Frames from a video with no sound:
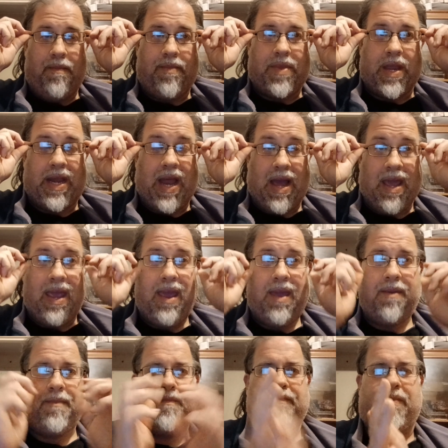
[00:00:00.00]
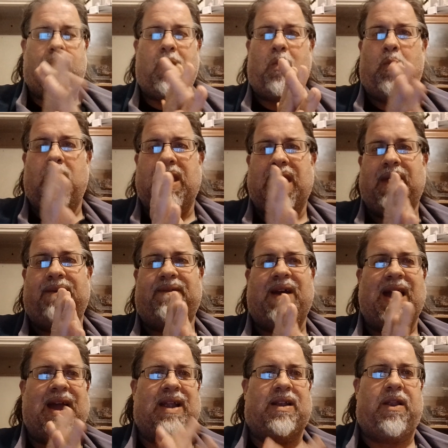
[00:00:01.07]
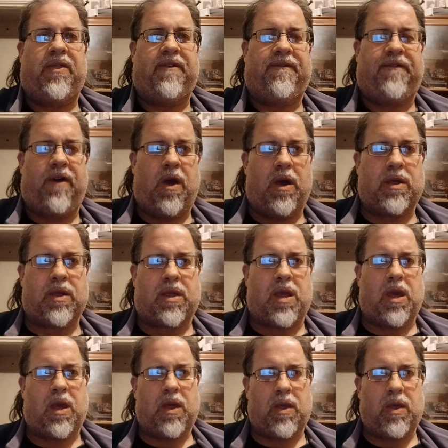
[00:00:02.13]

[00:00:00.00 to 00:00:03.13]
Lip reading: Today, we have had the first